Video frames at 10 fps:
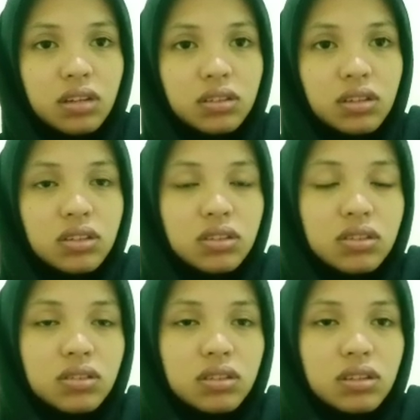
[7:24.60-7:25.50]
not
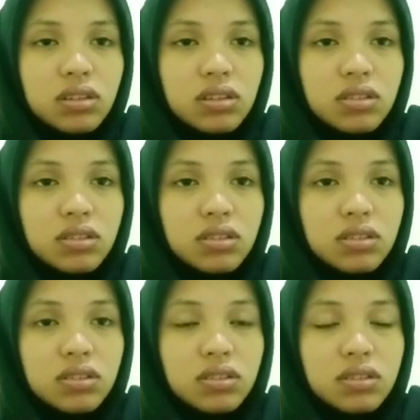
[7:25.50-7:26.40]
just
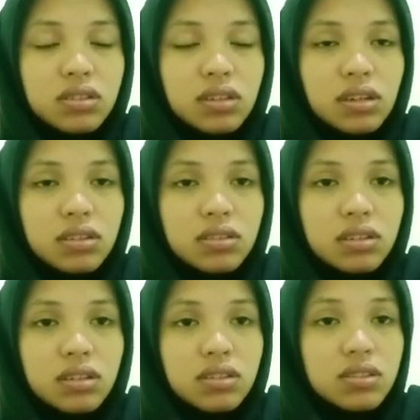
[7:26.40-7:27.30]
as
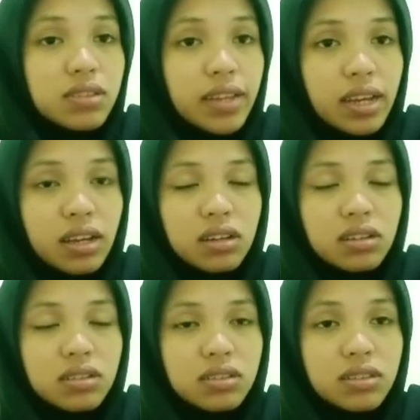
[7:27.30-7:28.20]
a
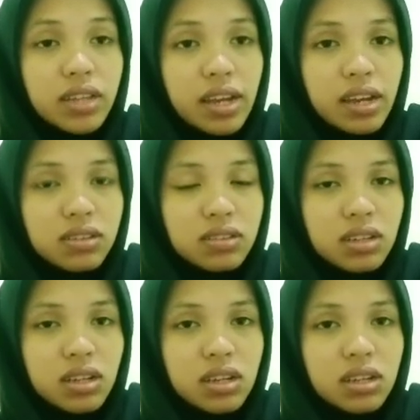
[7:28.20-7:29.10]
text
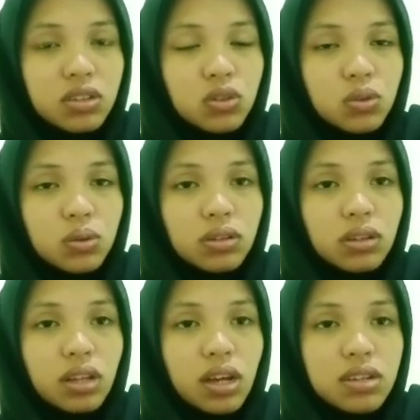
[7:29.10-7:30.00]
to
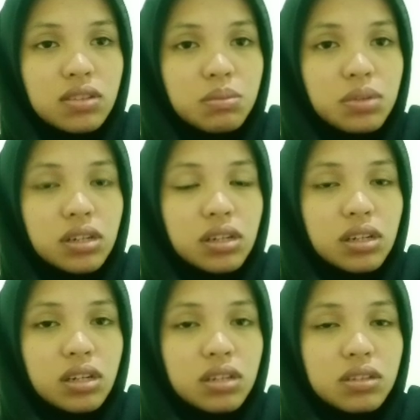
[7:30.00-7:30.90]
analyze, but
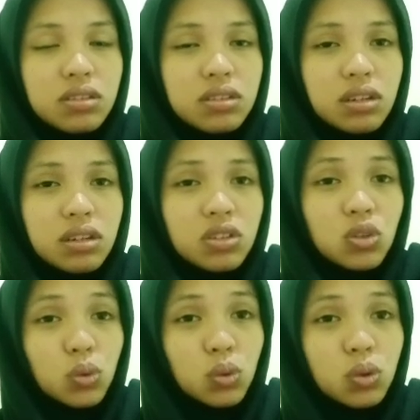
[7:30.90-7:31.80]
as a
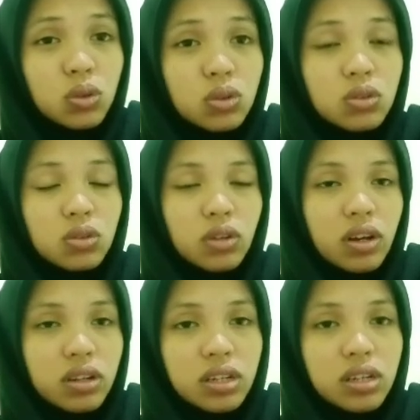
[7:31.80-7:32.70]
tool to
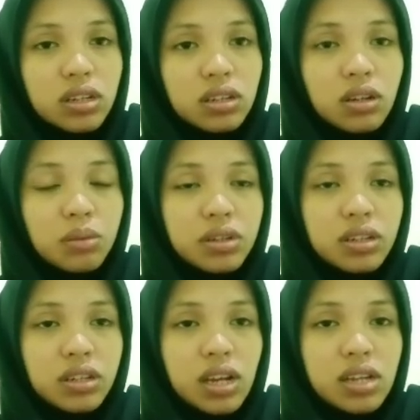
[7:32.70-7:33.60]
connect,
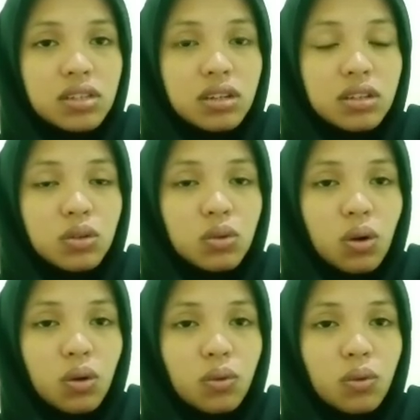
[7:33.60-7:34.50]
communicate, and grow.